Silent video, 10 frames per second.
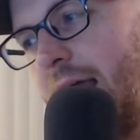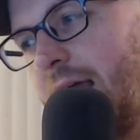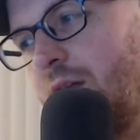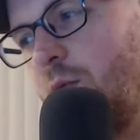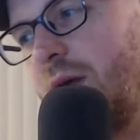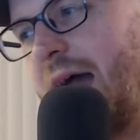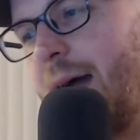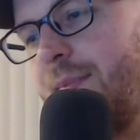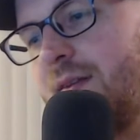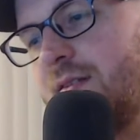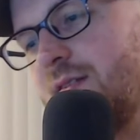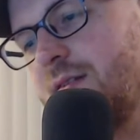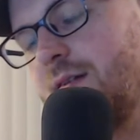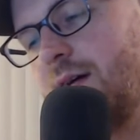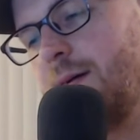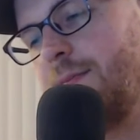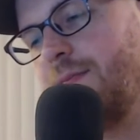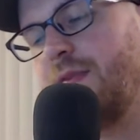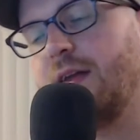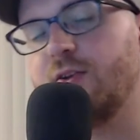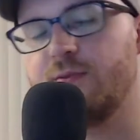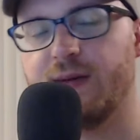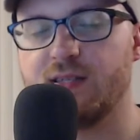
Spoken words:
and what happens is Thanos